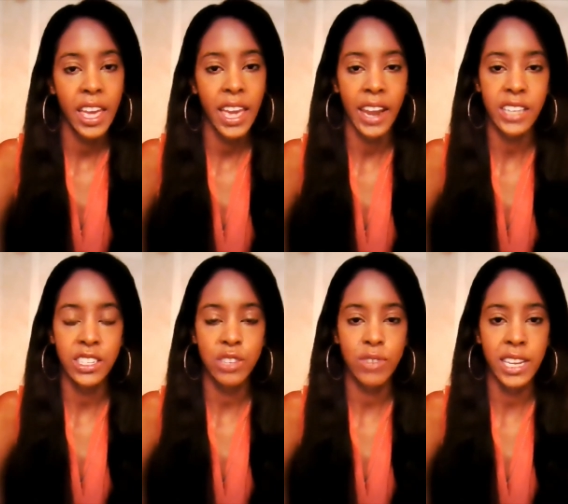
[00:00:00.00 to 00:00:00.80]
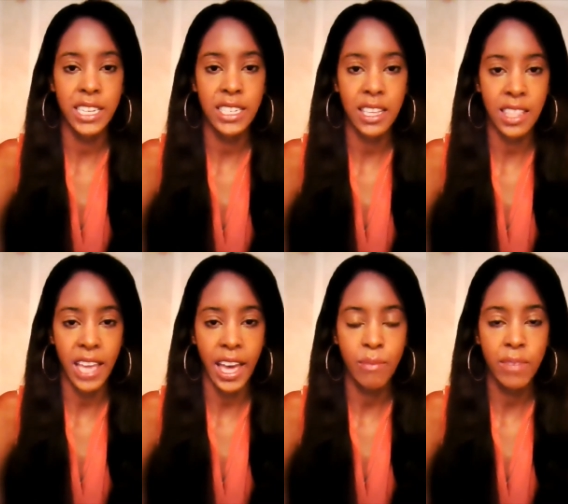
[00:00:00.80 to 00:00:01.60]
and it's unique to
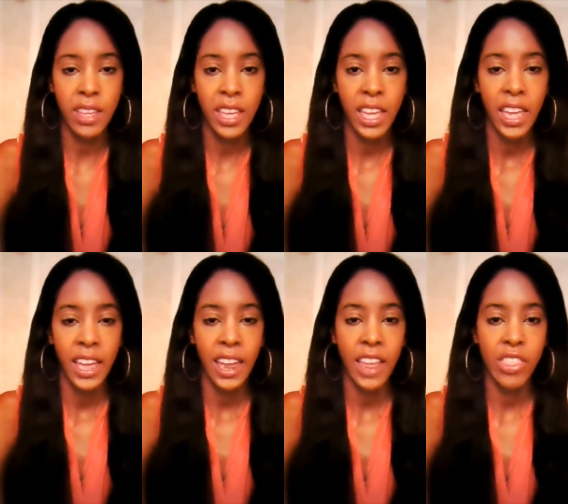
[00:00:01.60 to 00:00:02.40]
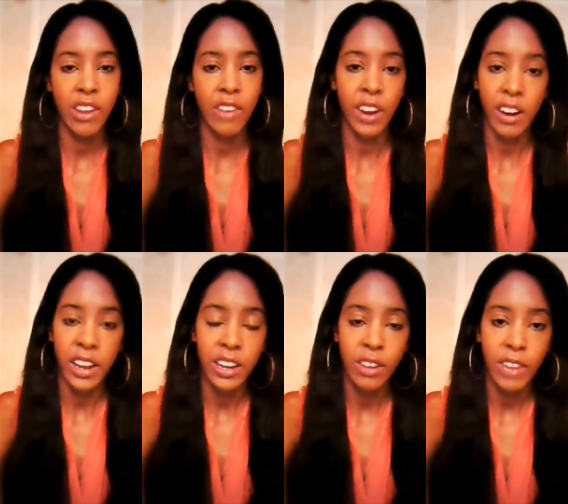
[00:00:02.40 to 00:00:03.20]
them. And there are
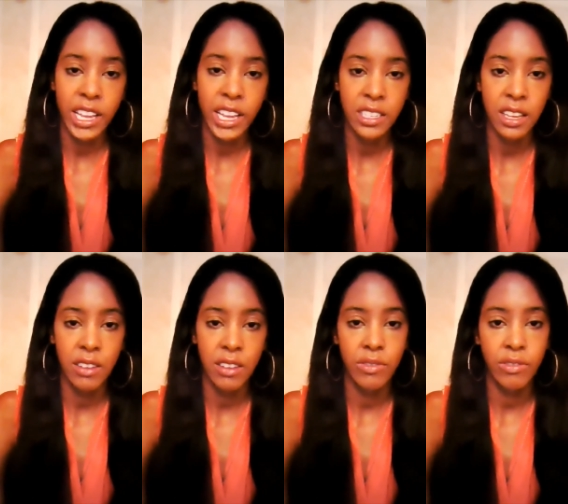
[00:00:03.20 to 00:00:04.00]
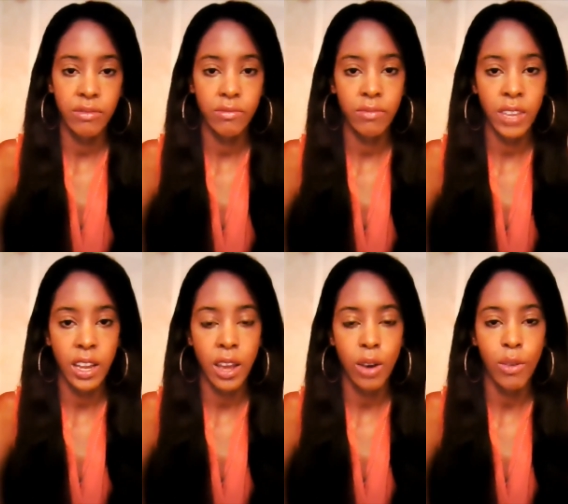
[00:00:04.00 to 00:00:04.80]
varying degrees of, you
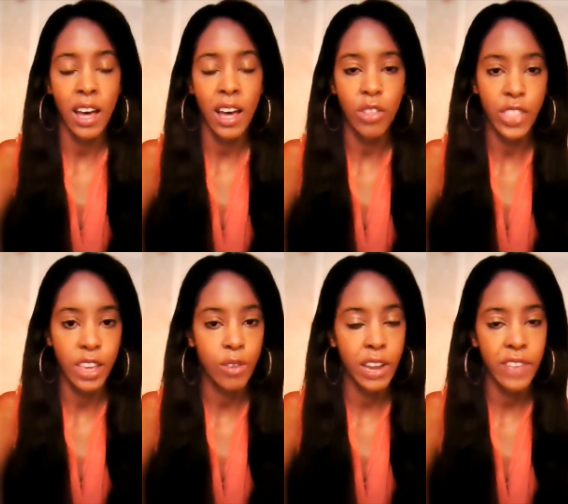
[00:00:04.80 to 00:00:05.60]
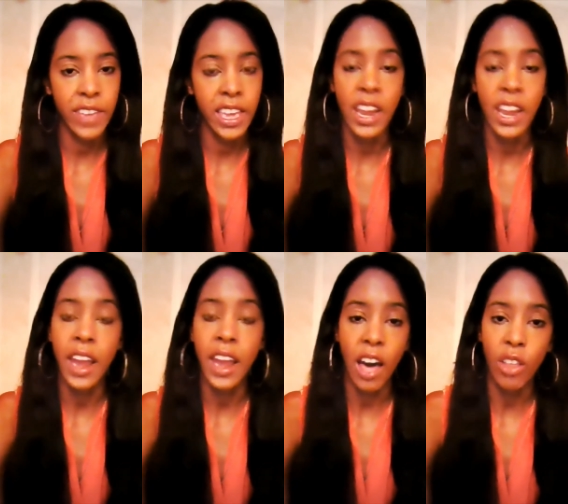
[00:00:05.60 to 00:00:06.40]
know, healthy grieving and
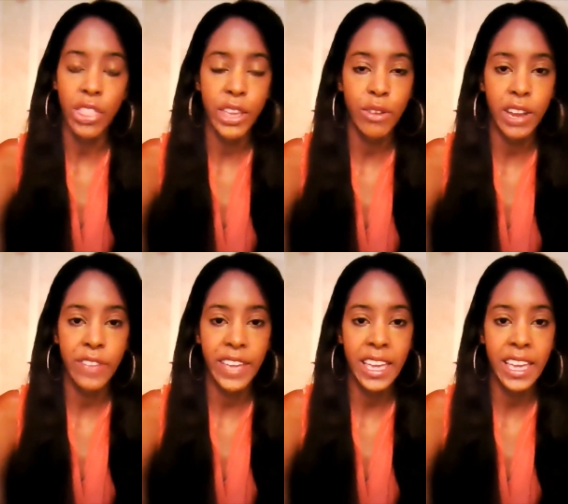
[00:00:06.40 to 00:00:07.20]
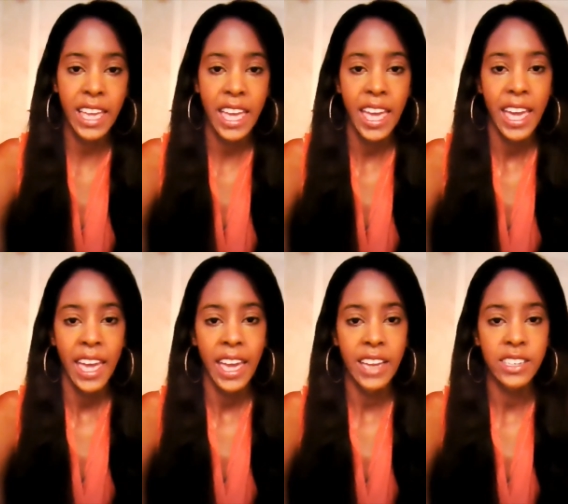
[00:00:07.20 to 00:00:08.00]
unhealthy grieving.
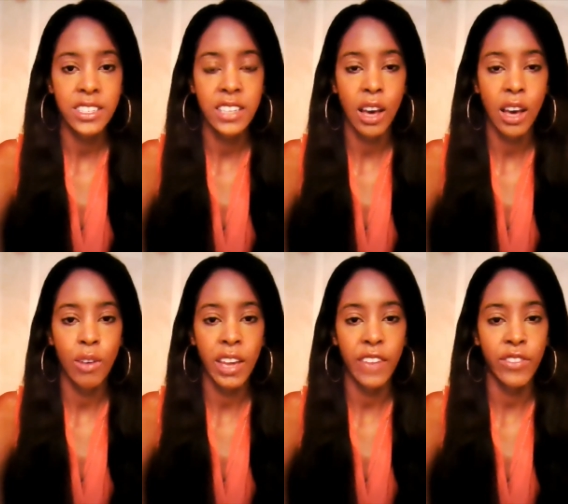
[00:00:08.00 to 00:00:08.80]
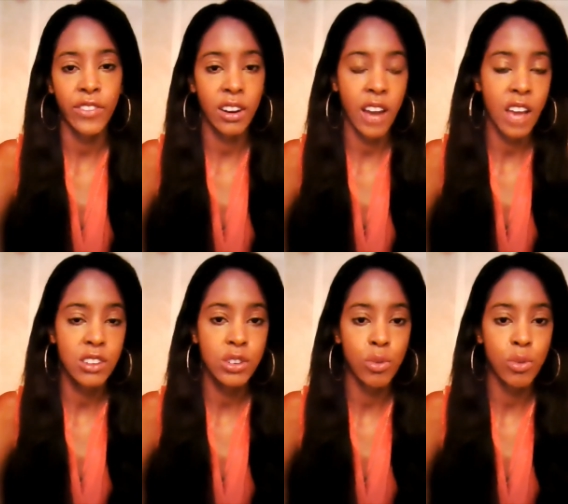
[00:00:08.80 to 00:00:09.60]
And so if you're not
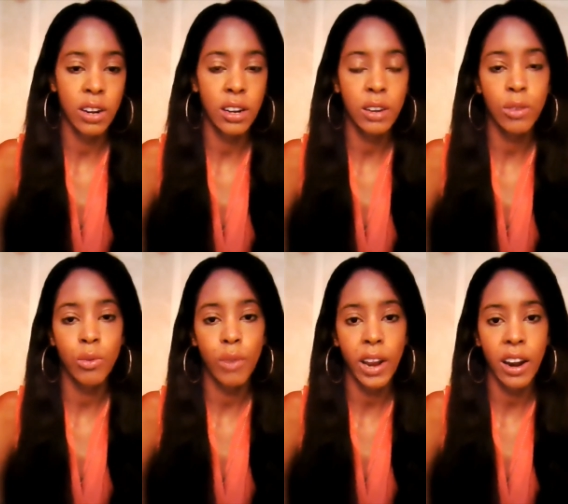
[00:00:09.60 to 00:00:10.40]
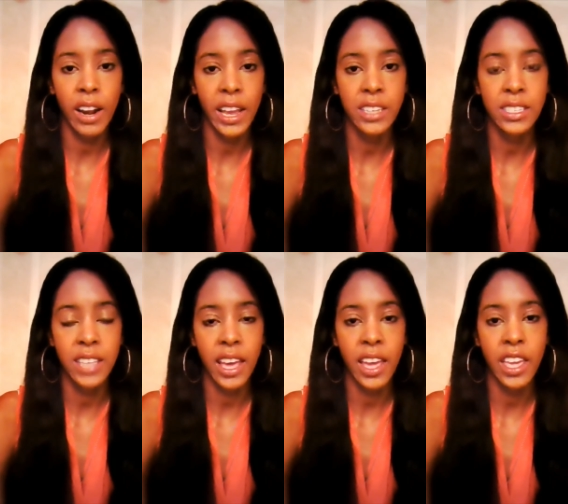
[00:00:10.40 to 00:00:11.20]
sure where it is
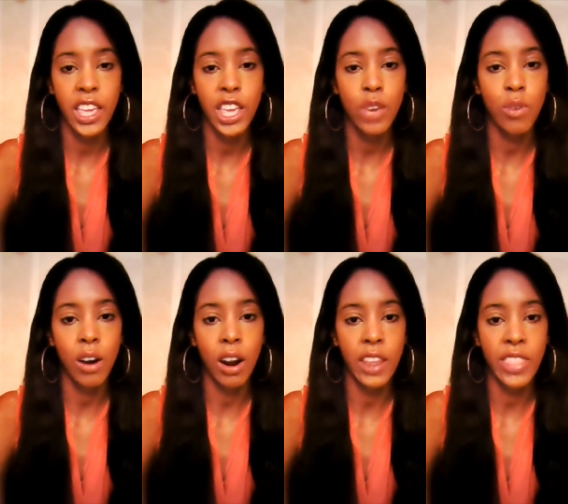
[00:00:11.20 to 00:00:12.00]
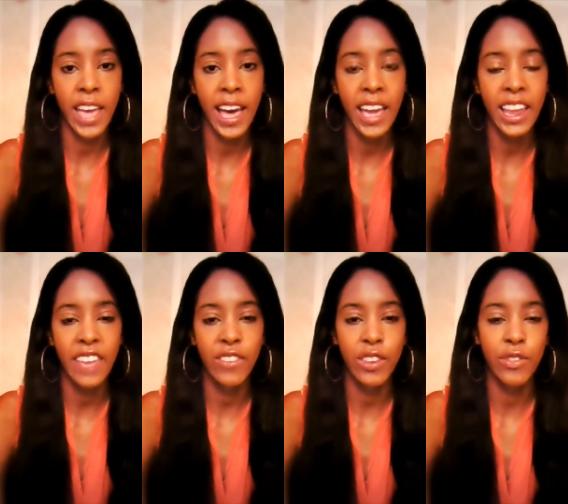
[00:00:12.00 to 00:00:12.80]
that you are in that,
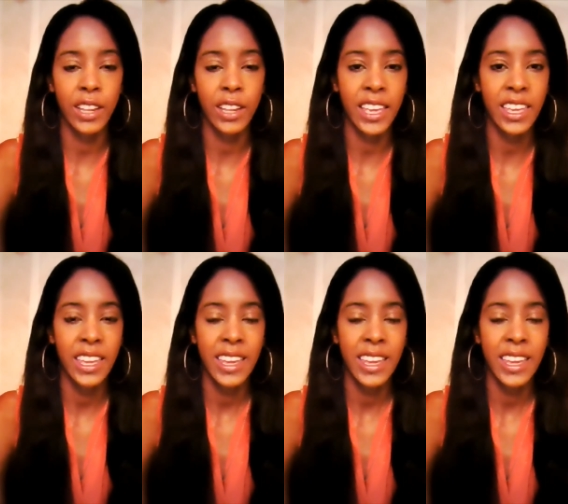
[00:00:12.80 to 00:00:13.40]
if you feel like